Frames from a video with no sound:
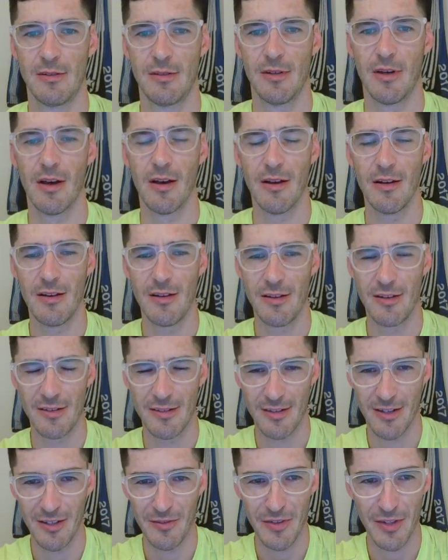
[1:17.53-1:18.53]
Huh?
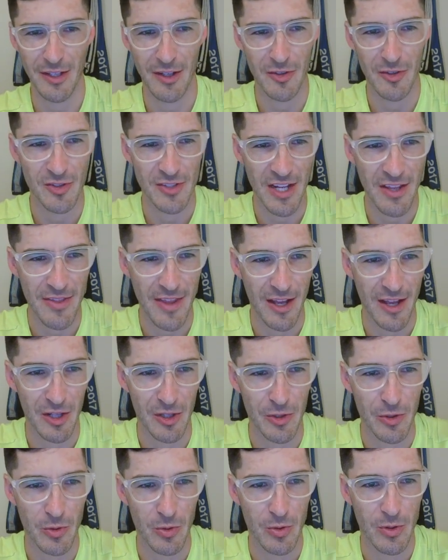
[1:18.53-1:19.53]
I don't really understand that
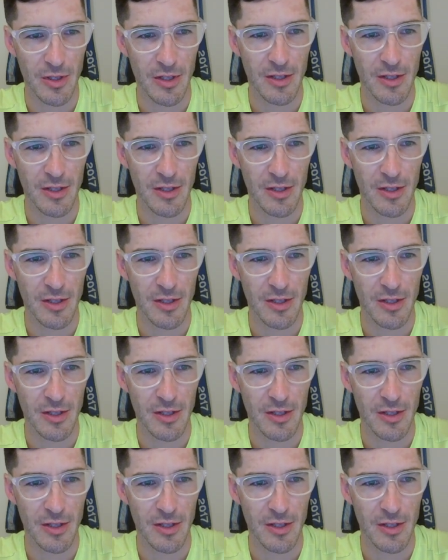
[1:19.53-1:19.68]
clue.